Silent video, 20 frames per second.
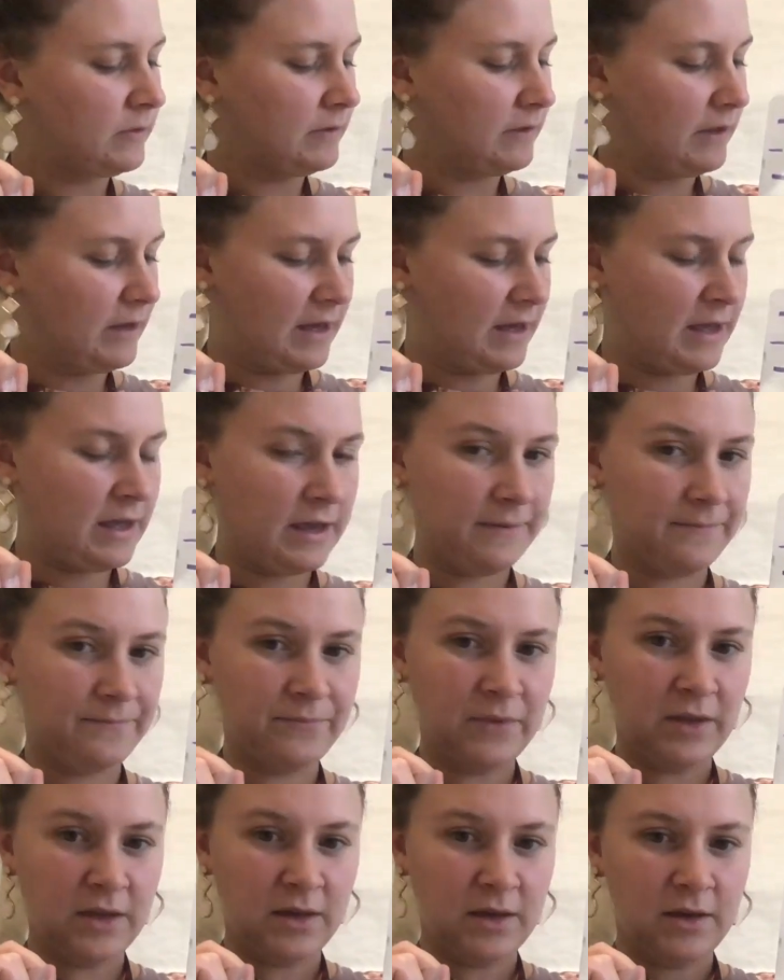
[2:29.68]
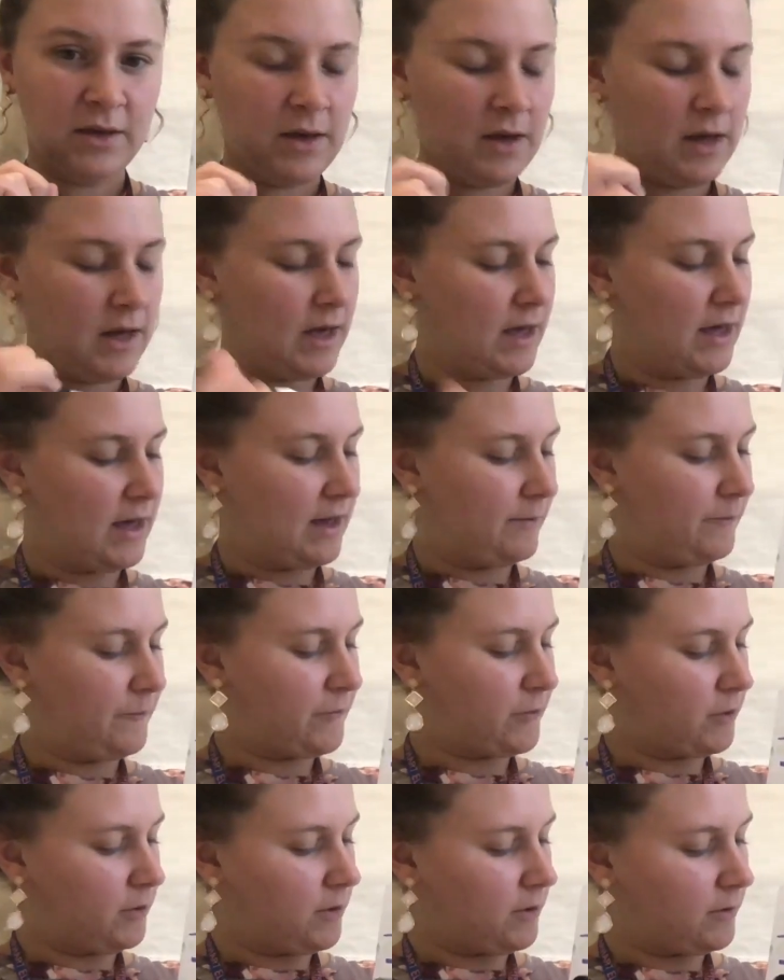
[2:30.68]
Okay,
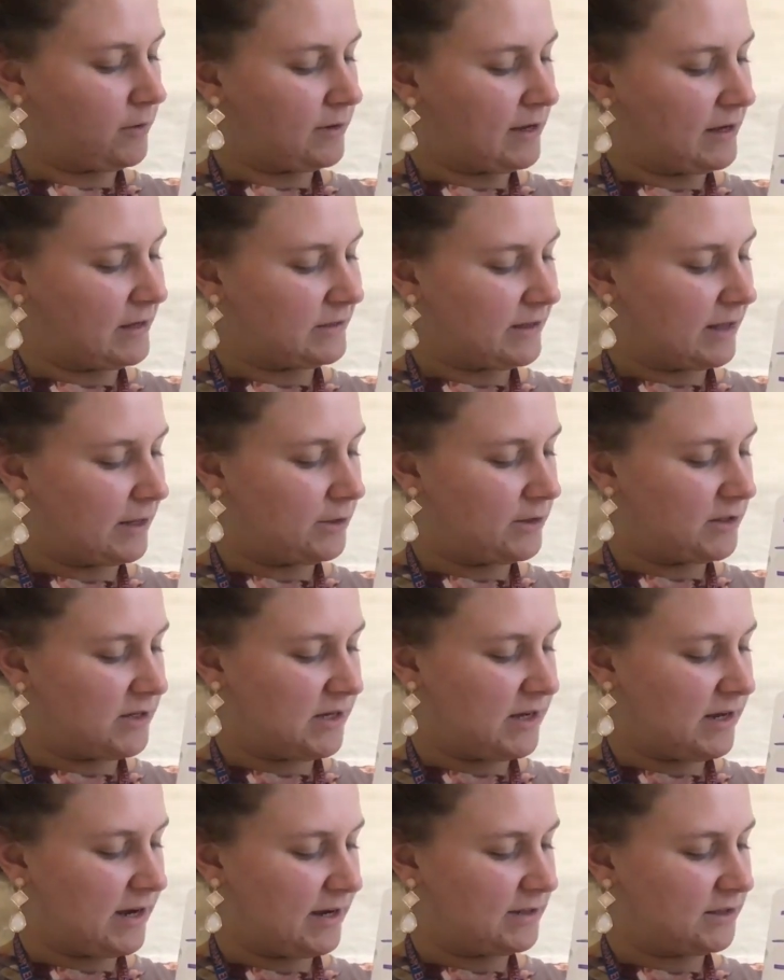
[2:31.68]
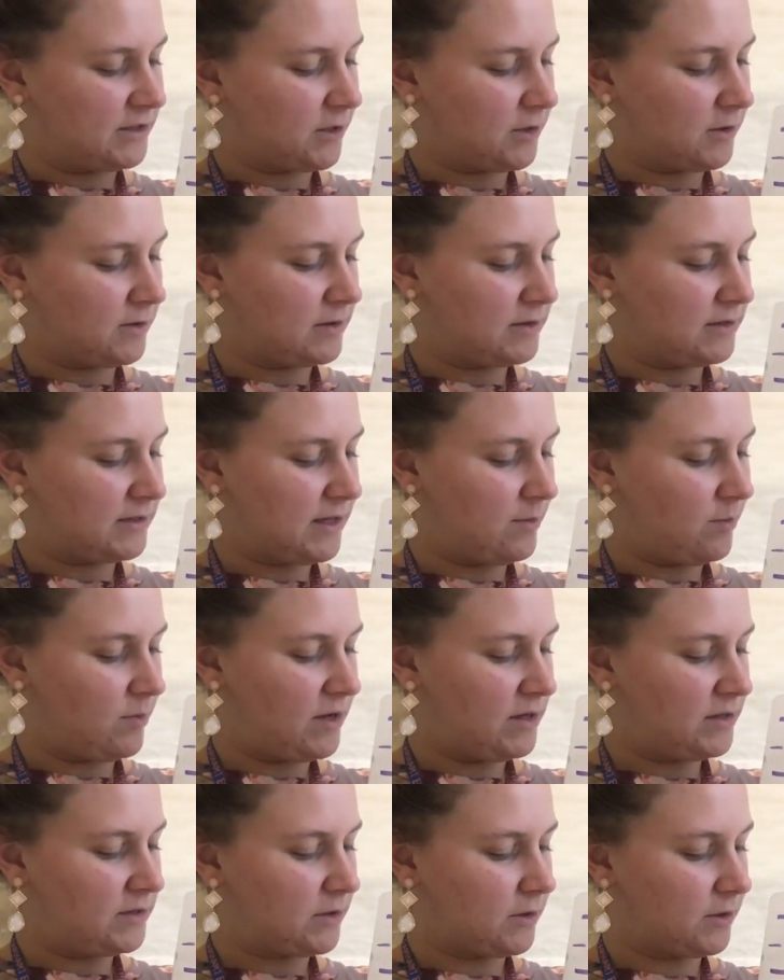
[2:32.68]
for a lowercase letter D, I start the same
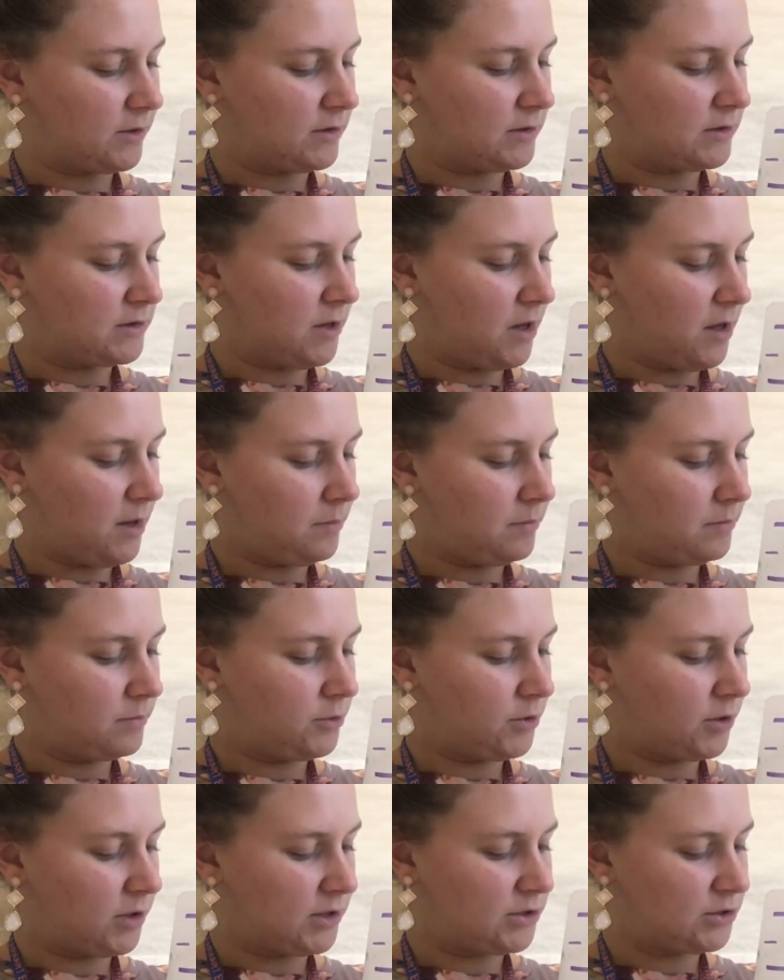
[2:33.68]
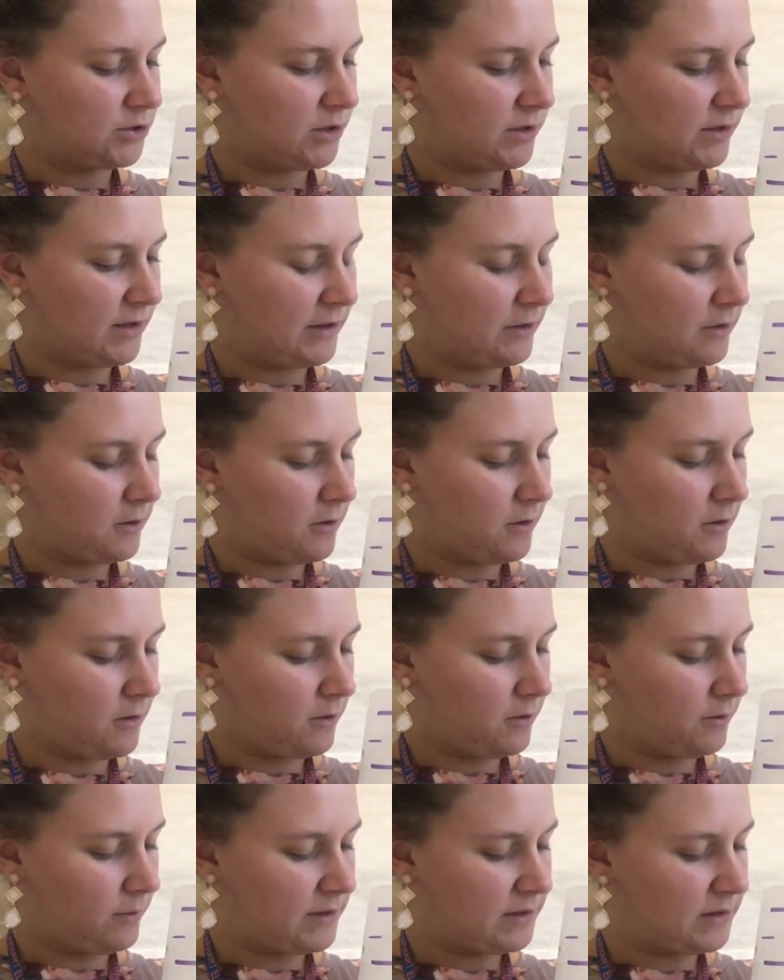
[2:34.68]
way, start at the top, draw a straight line
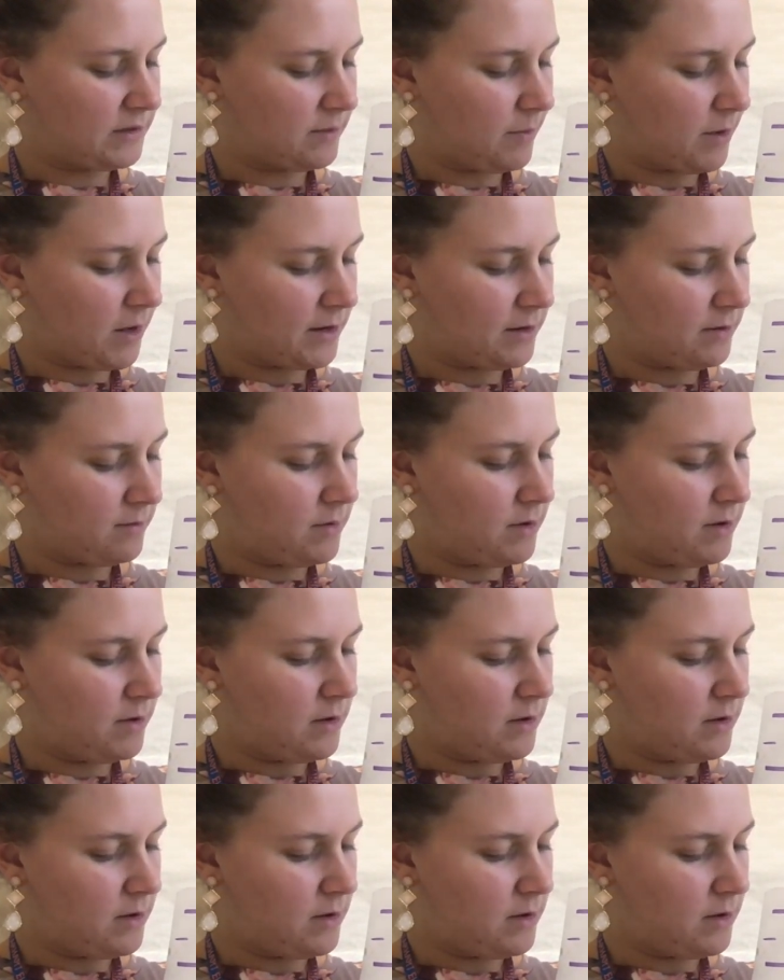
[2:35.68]
all the way to the bottom,